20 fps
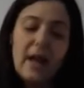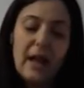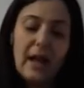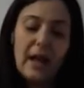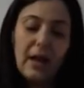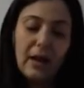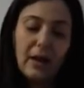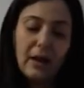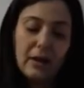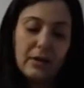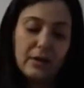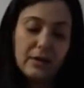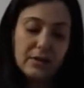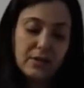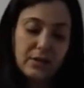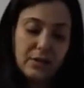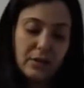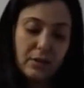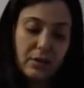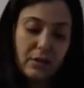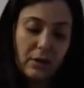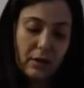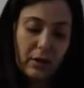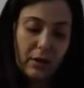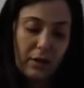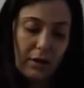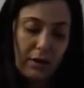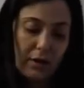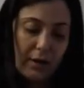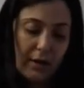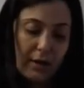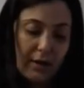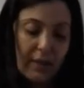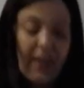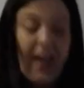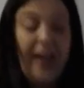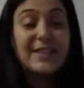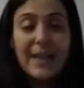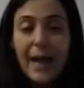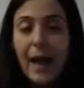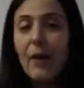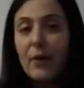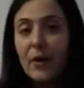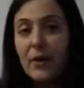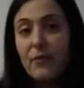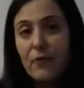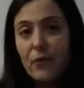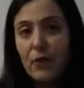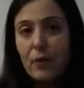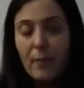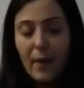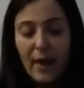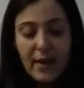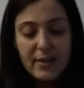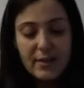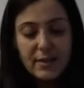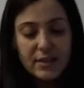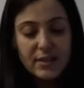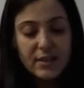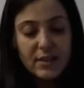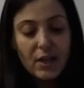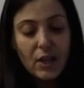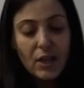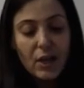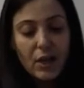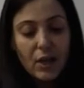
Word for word: and uh, that's how it ferments.